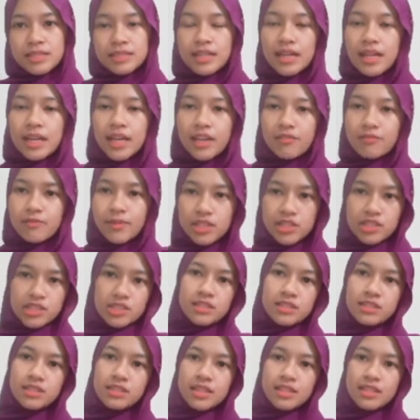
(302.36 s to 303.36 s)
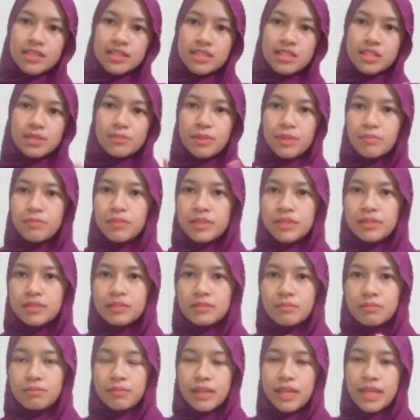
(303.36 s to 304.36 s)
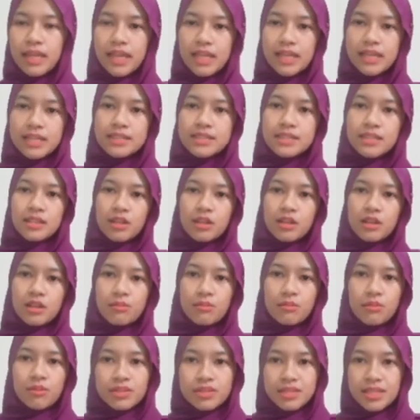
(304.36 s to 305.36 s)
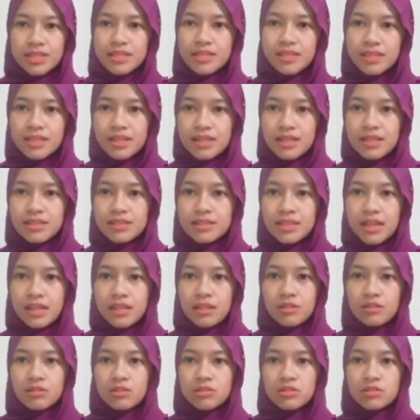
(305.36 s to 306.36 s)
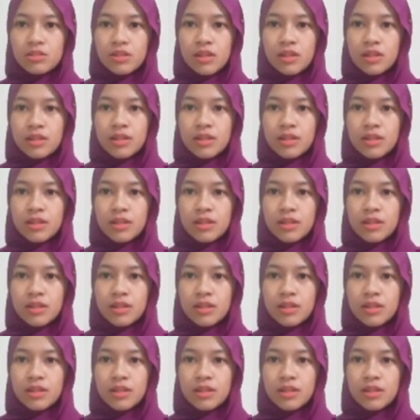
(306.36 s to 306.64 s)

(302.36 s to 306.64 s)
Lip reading: that I have mentioned, such as people, place, processes, and also